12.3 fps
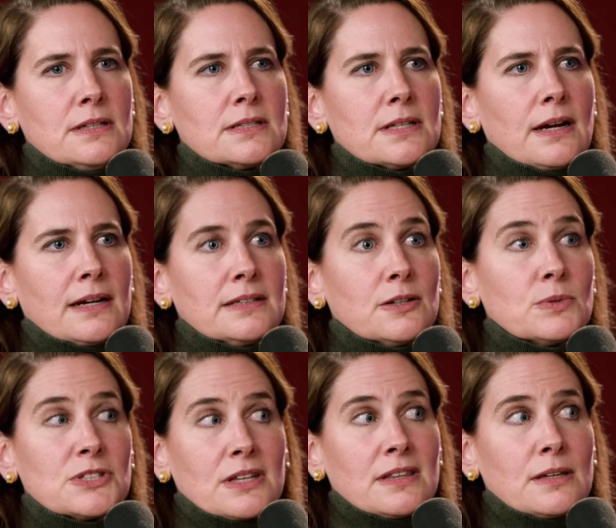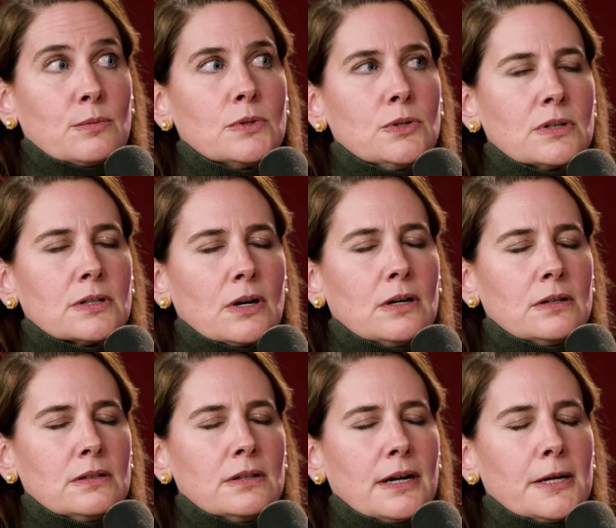this idea which i think you could
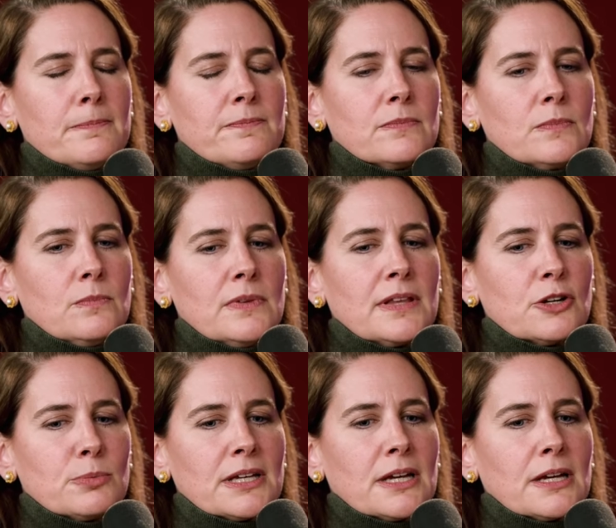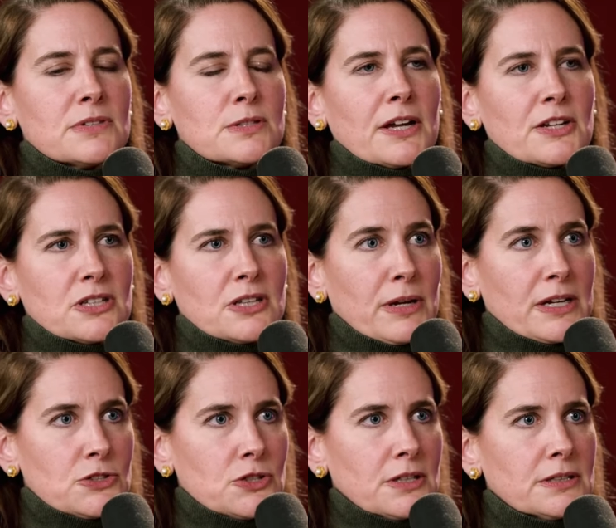call um, later became smashing the
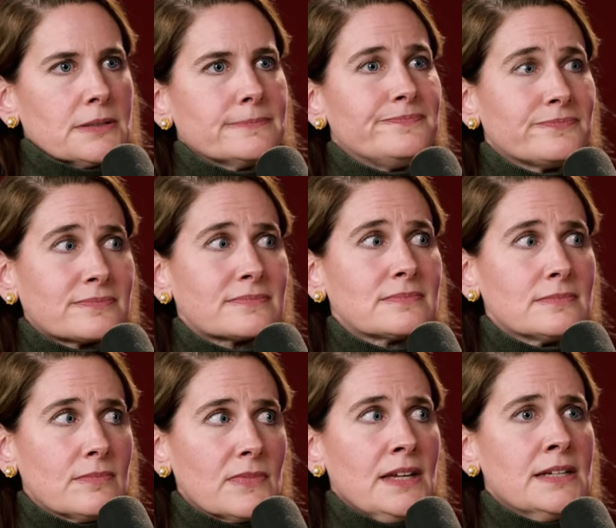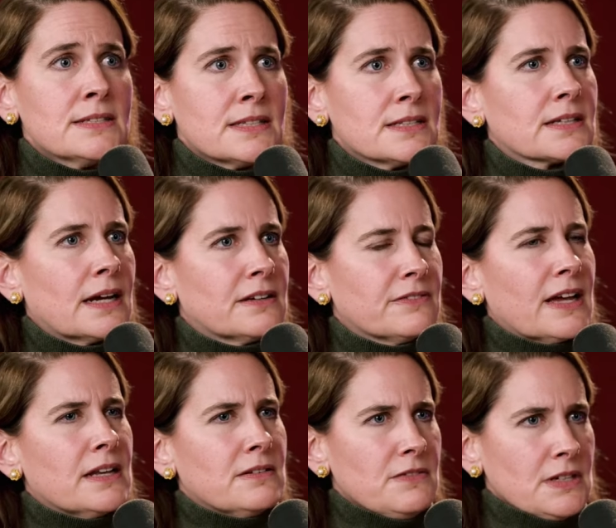patriarchy is this kind of
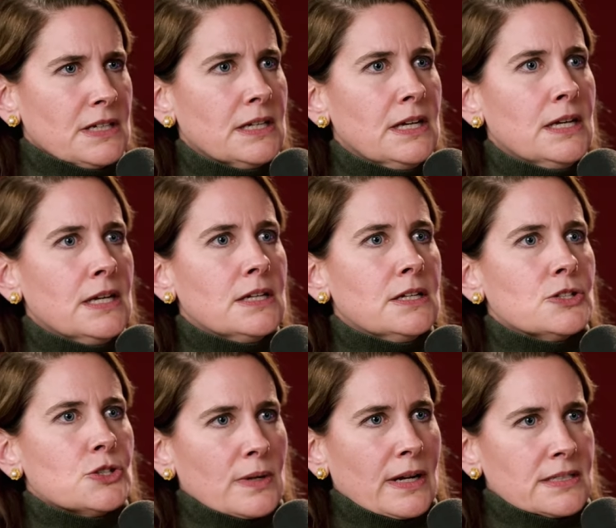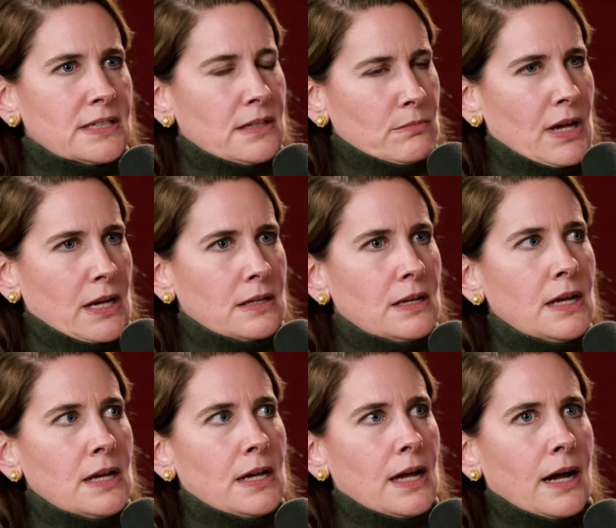envy directed at men
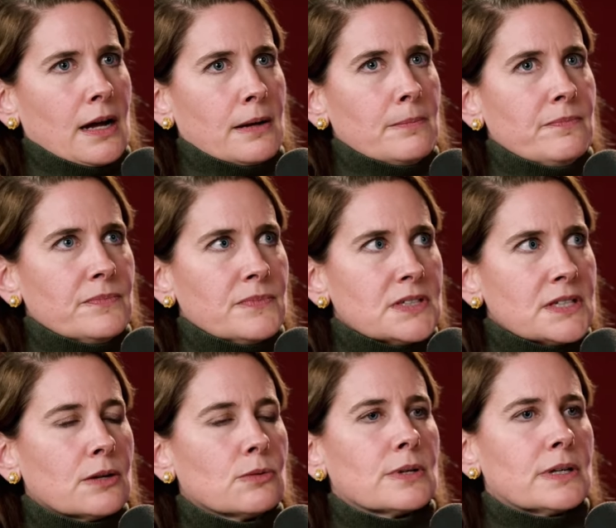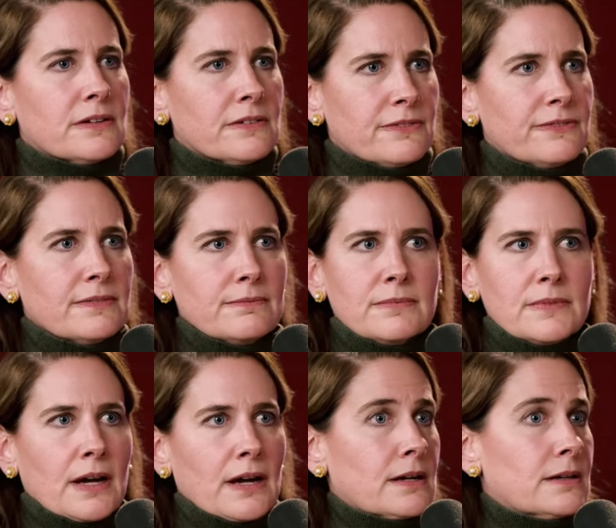um, to get rid of
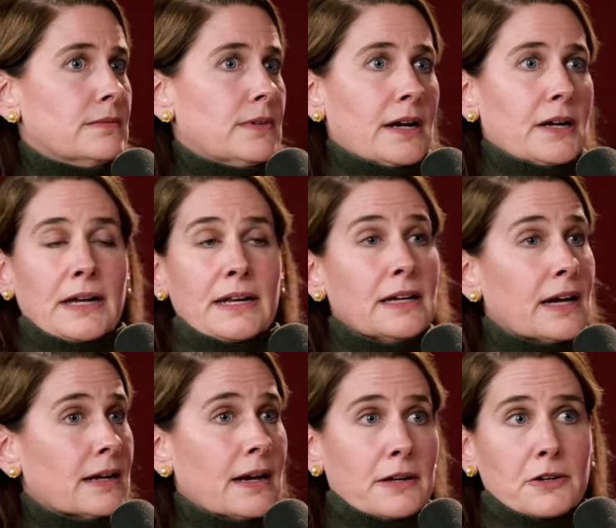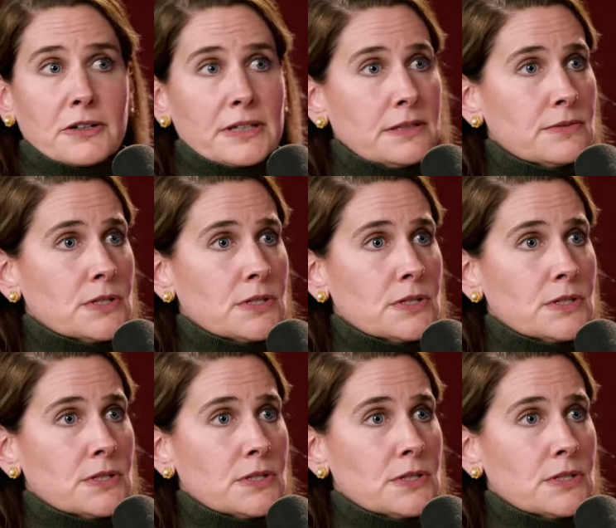the high any kind of hierarchy